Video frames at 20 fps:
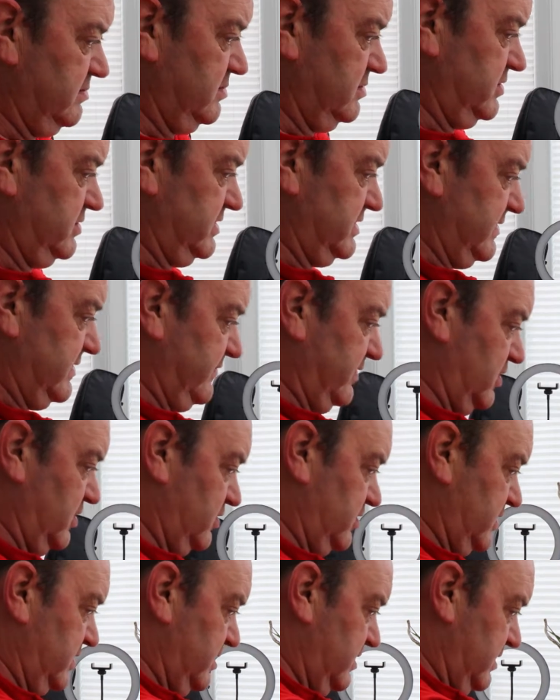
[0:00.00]
We'll just have a
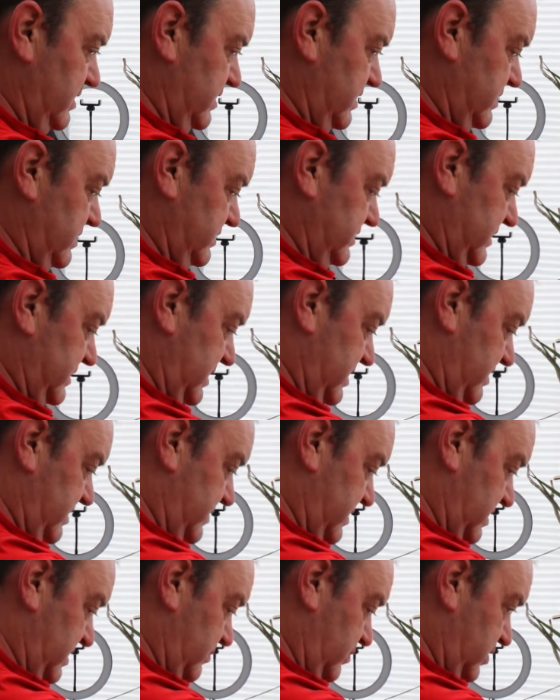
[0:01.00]
look, see how
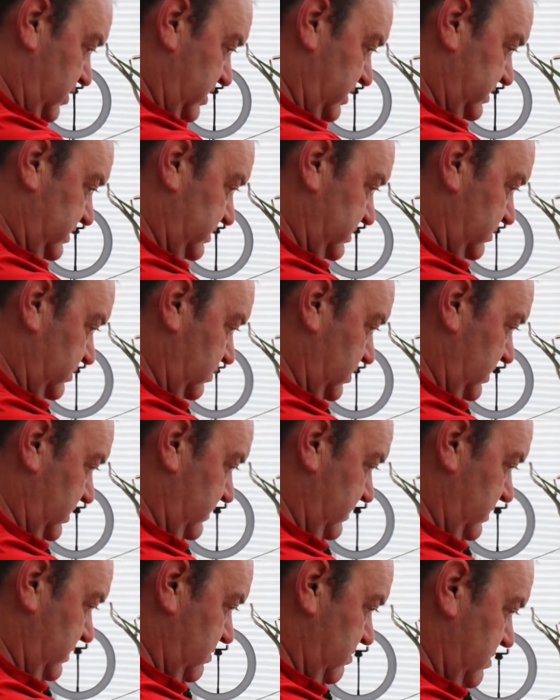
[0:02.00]
that works
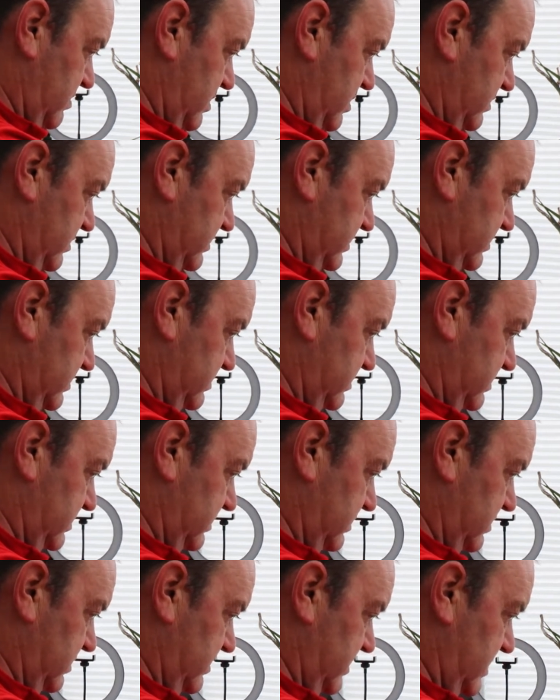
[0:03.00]
with the mod
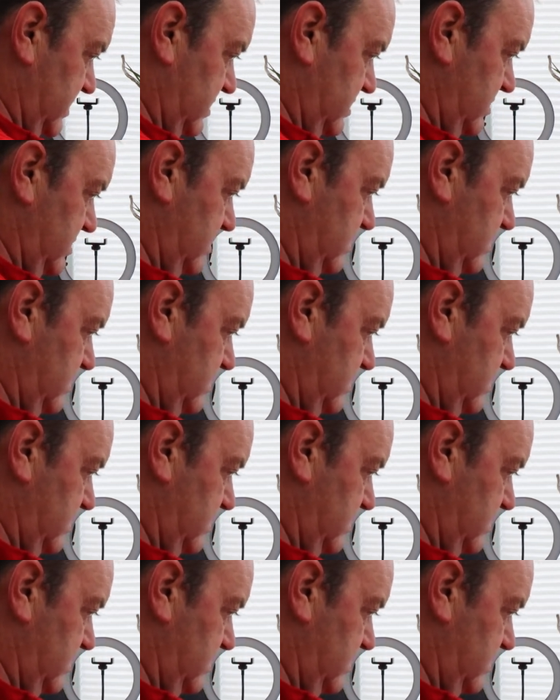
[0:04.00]
that's on there.